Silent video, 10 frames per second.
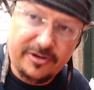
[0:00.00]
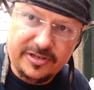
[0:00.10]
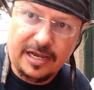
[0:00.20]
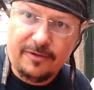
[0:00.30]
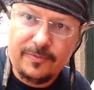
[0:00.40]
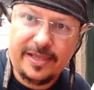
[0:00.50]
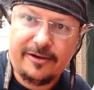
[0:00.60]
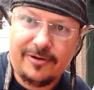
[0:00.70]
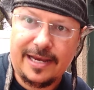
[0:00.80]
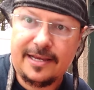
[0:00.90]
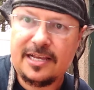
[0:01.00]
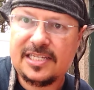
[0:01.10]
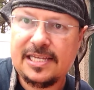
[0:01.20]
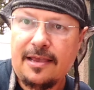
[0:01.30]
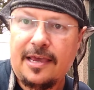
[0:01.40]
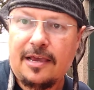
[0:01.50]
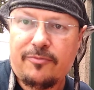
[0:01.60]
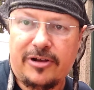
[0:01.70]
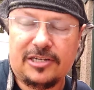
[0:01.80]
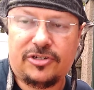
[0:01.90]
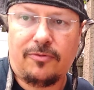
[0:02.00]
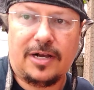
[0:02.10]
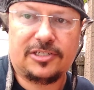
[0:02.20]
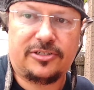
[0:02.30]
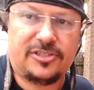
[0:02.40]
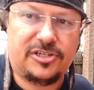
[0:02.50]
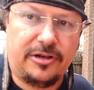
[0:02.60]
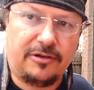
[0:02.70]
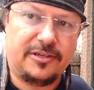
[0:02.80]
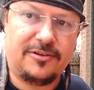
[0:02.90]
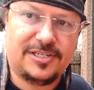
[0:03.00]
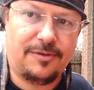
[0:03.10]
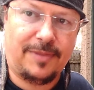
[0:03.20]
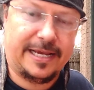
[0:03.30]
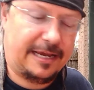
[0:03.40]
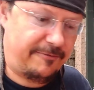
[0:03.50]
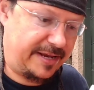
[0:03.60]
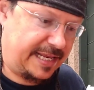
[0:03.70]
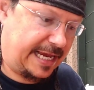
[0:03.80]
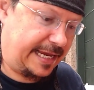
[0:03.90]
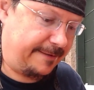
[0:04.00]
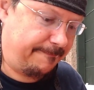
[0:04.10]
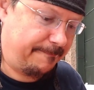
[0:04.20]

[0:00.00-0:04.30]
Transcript: you're done with it, right? Because pressure washers, you don't use them like every day.